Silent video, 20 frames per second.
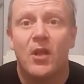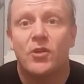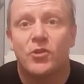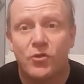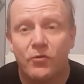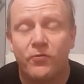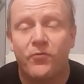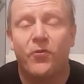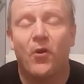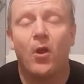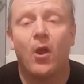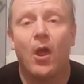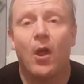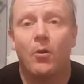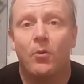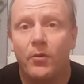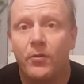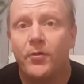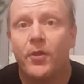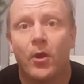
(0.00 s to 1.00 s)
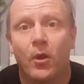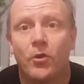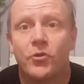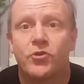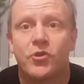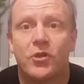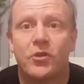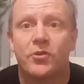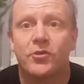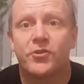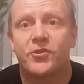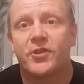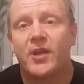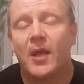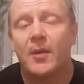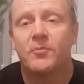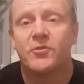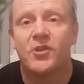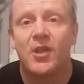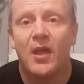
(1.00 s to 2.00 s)
to follow the logical
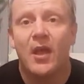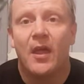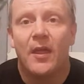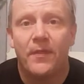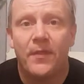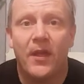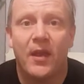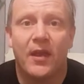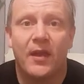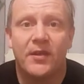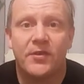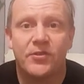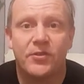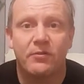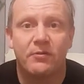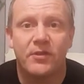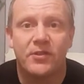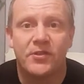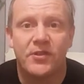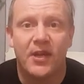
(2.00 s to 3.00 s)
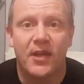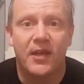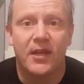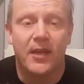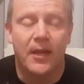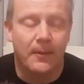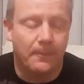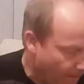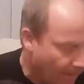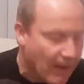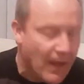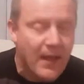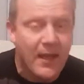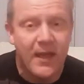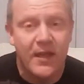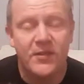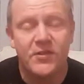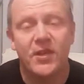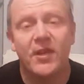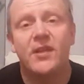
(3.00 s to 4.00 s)
steps that Lister is taking.
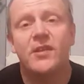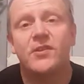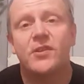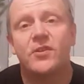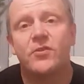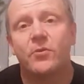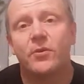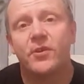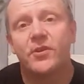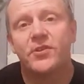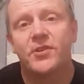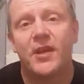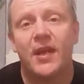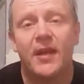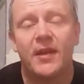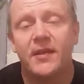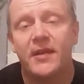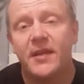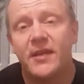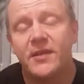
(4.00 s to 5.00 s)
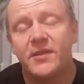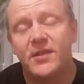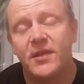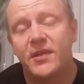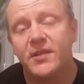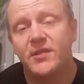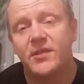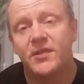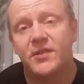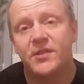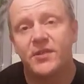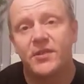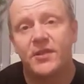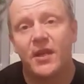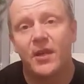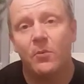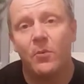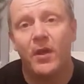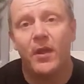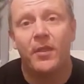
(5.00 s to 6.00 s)
It's easy to understand, it's easy to
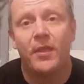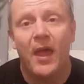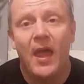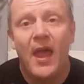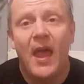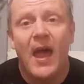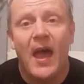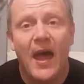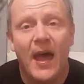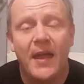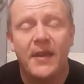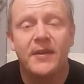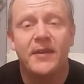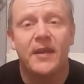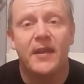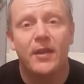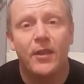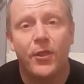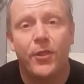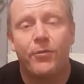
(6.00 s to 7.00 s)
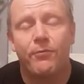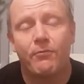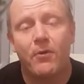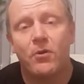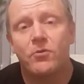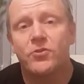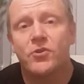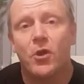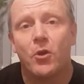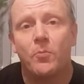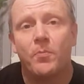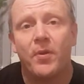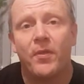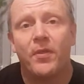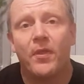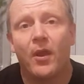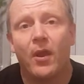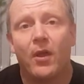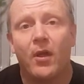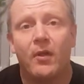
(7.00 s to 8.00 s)
stay with, and it throws open
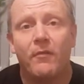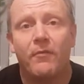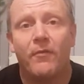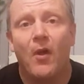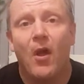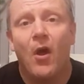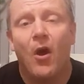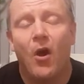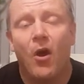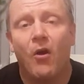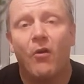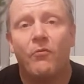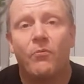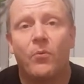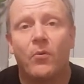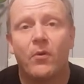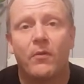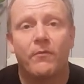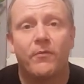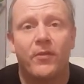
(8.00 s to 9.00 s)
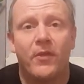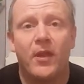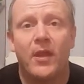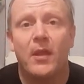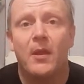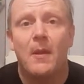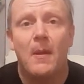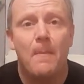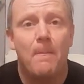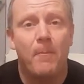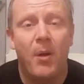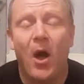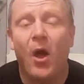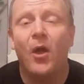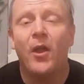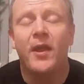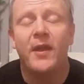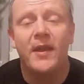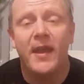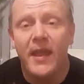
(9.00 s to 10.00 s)
the life of one of the
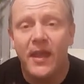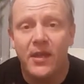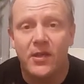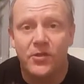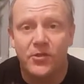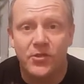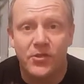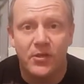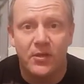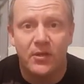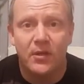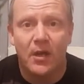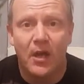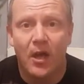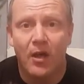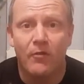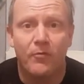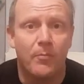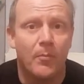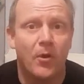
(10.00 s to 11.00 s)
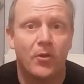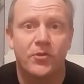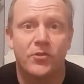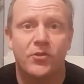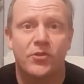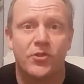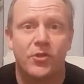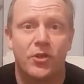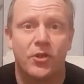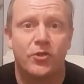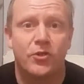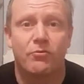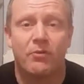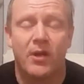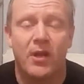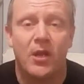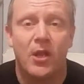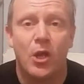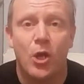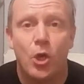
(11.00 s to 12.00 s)
pioneers of modern
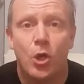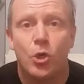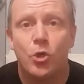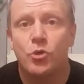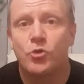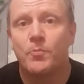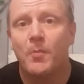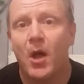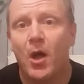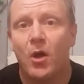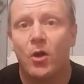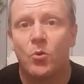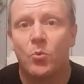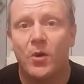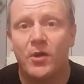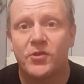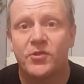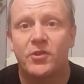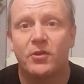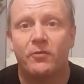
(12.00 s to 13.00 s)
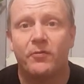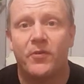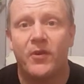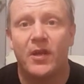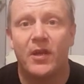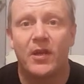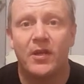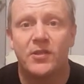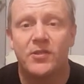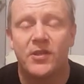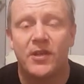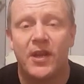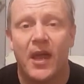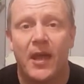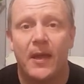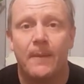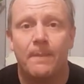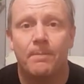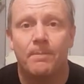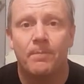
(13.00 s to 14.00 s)
surgery whose mark we're still feeling
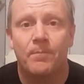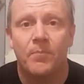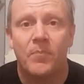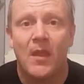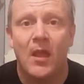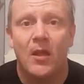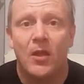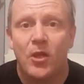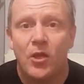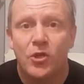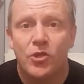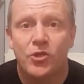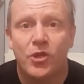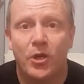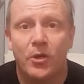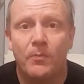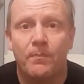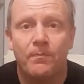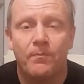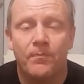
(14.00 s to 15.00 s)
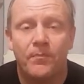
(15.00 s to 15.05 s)
today. So